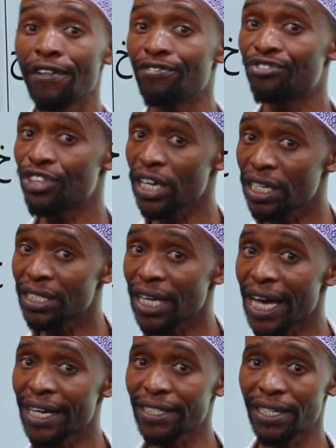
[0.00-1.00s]
This
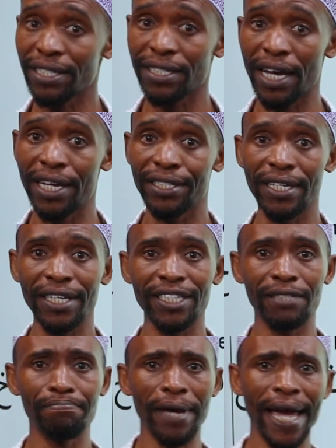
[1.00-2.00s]
exercise
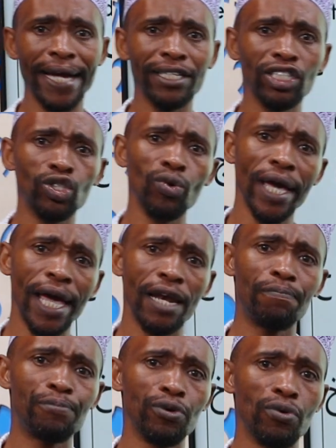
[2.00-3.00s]
is meant to
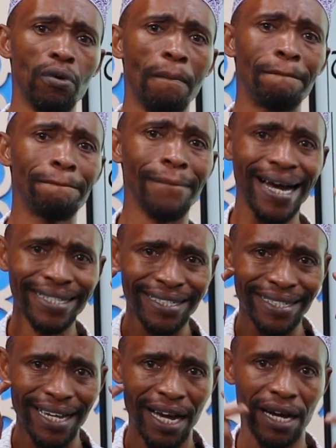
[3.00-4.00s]
help you
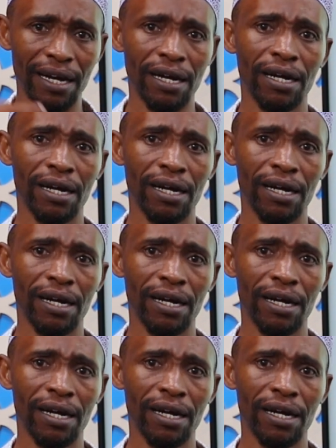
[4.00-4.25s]
master